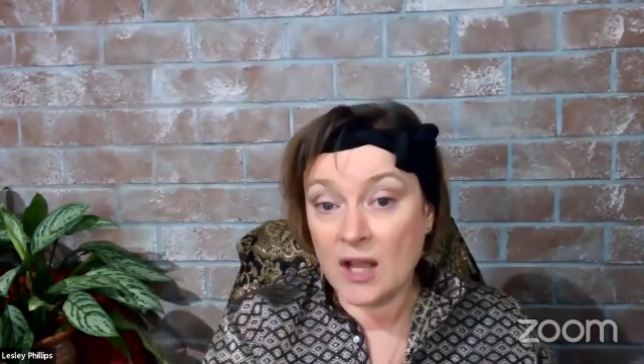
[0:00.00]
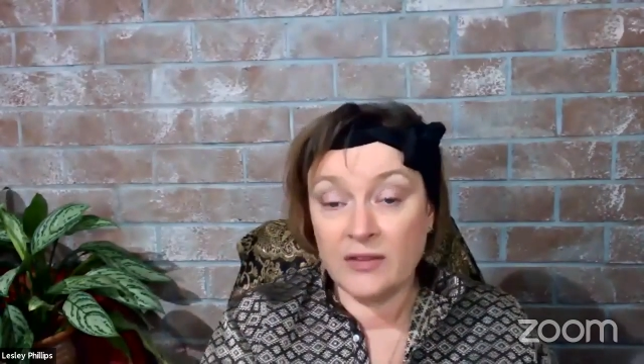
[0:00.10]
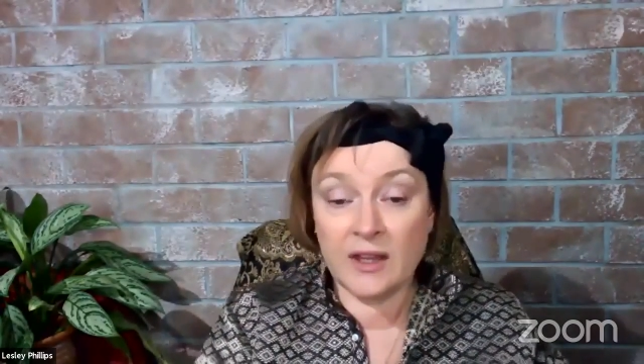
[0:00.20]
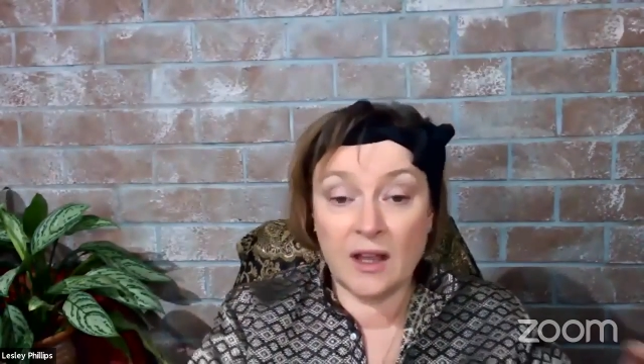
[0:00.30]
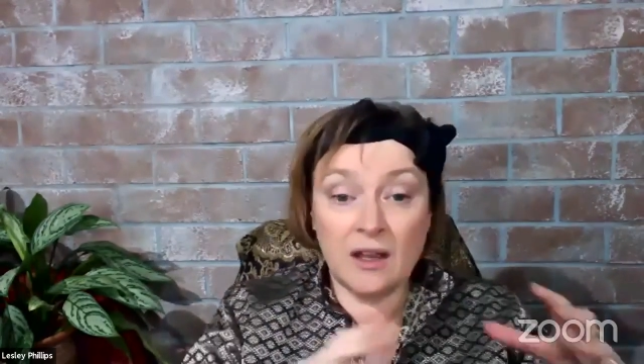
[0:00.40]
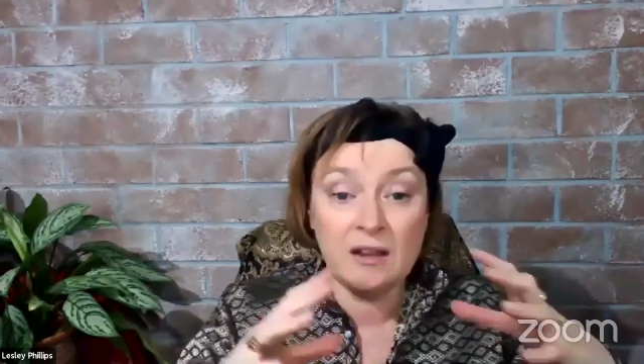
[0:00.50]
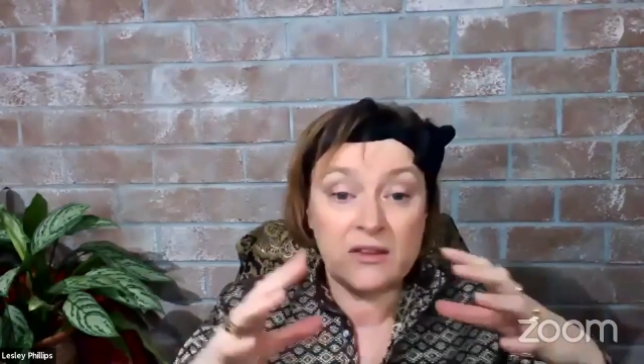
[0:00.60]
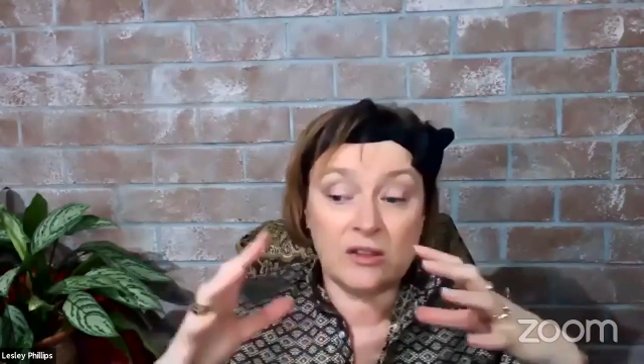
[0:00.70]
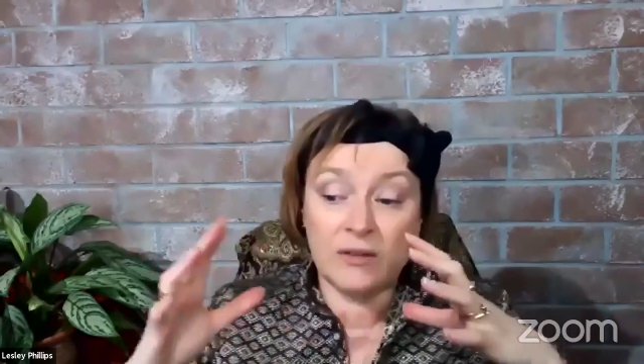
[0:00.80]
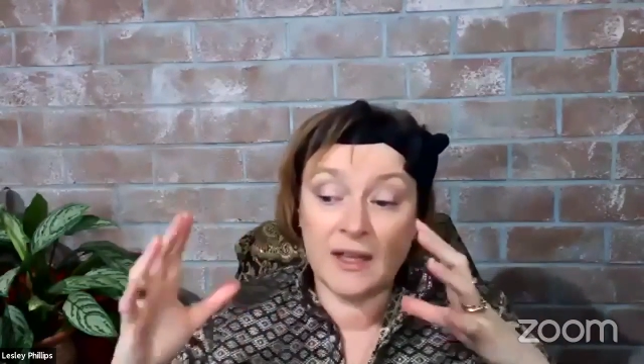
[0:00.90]
The Earth's
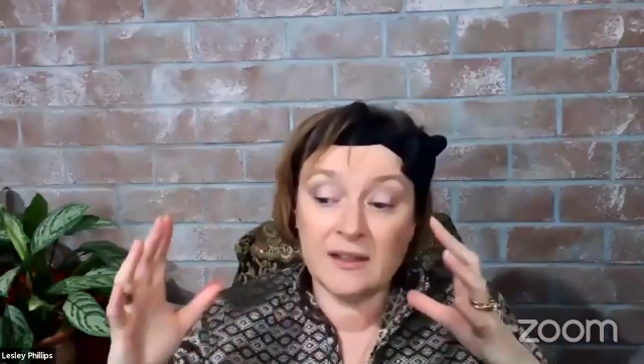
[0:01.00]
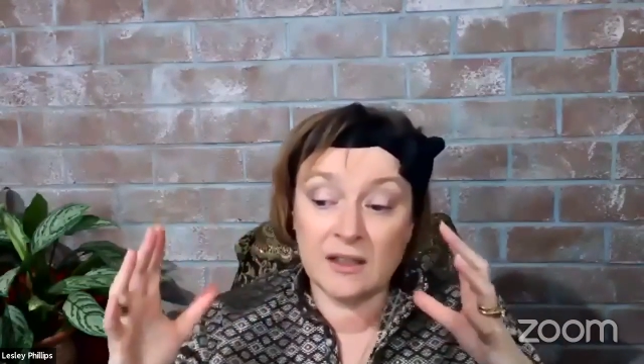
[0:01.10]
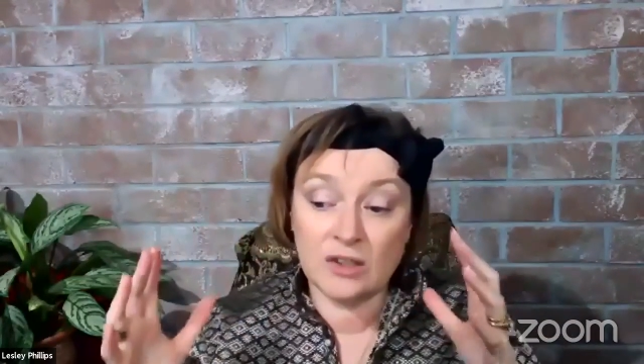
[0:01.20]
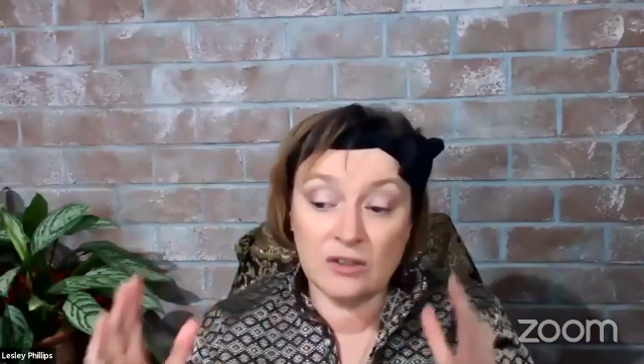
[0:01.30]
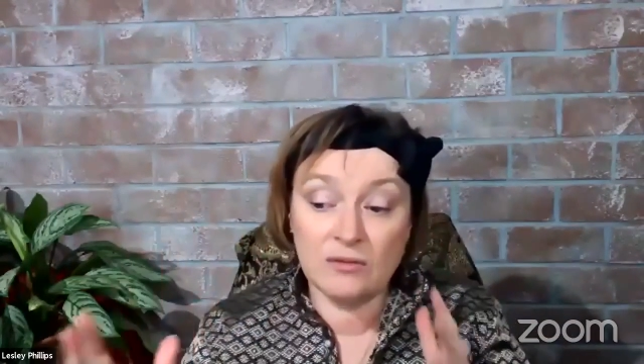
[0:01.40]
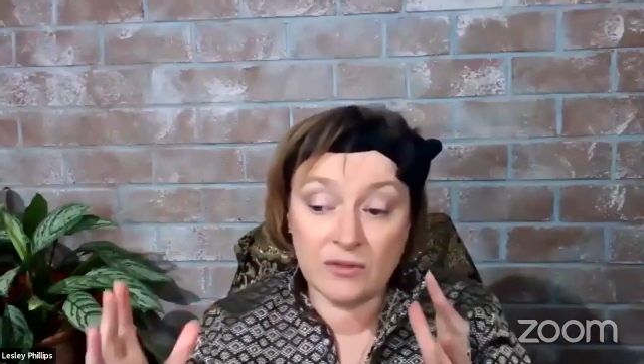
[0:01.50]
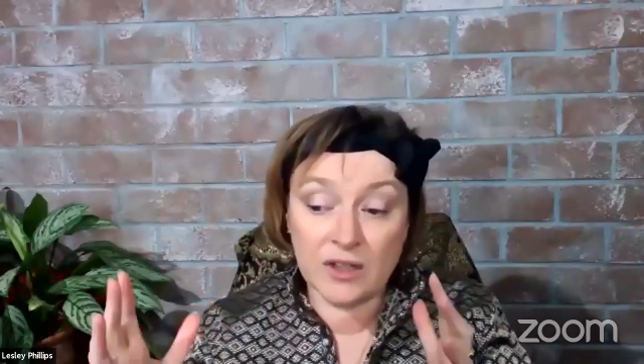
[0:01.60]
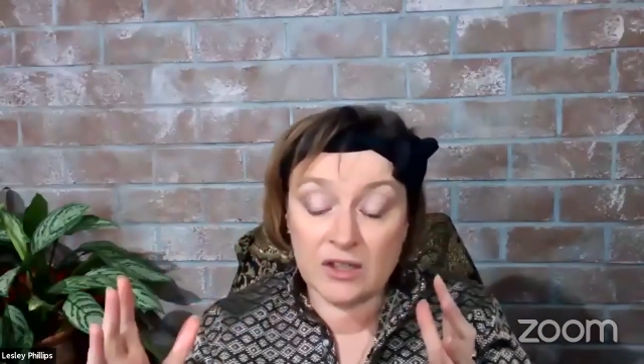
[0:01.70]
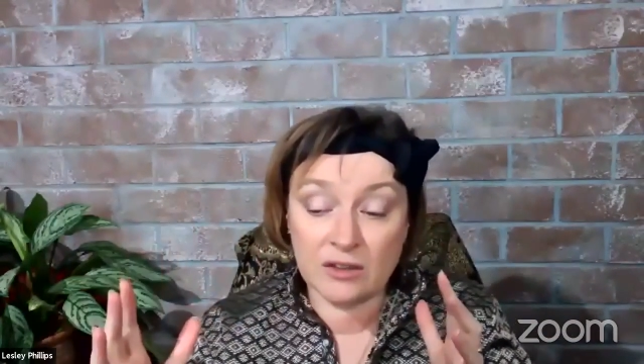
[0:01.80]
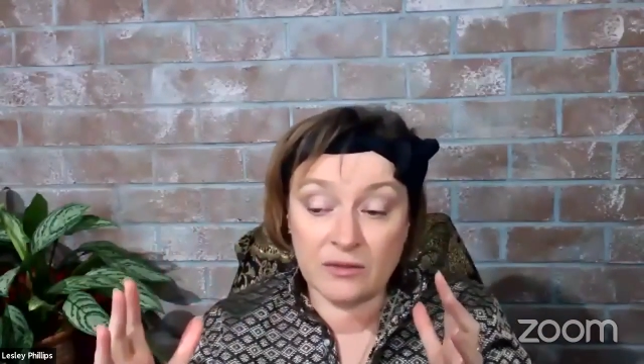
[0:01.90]
creating a new
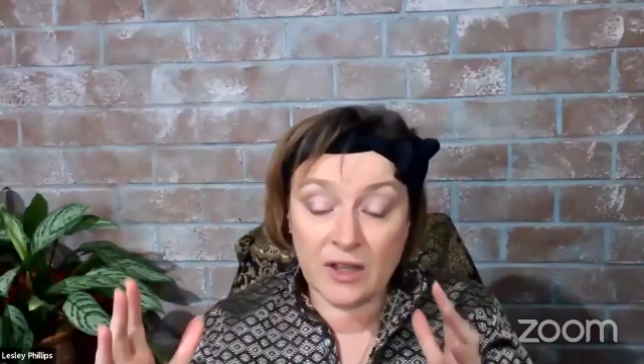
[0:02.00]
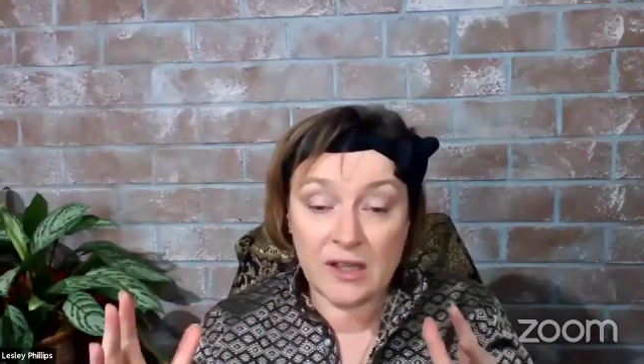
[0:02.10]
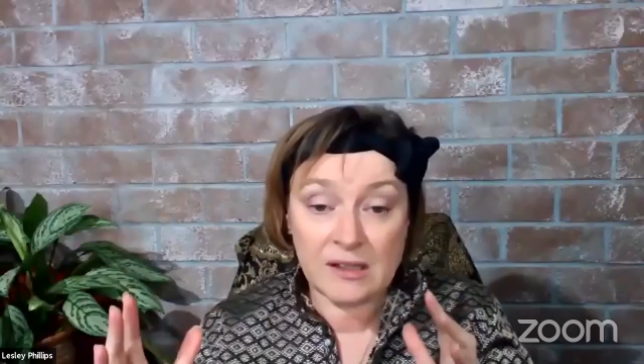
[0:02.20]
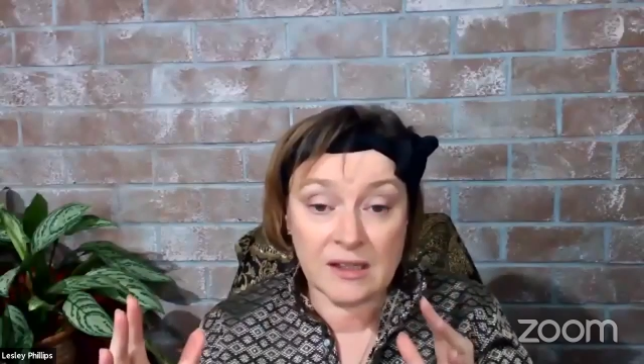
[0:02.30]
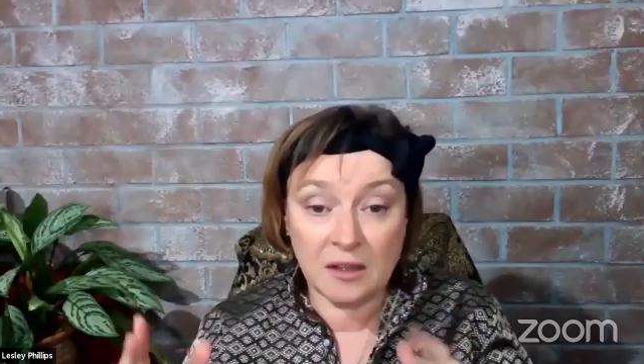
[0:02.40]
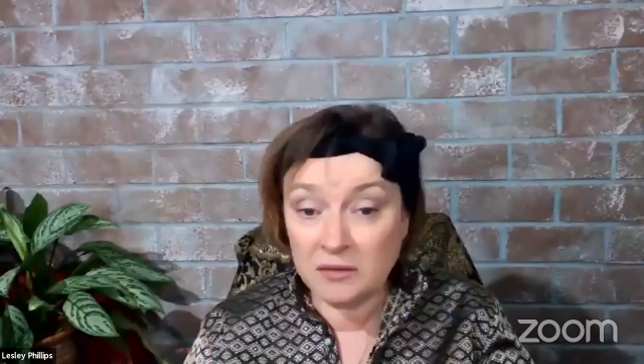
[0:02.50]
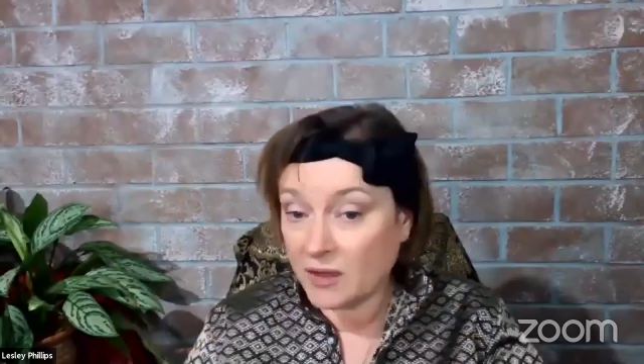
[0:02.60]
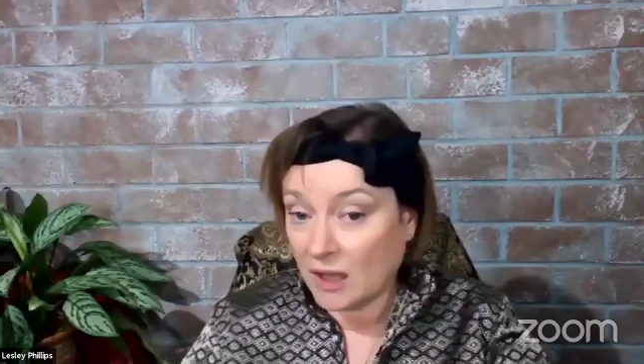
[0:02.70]
version of herself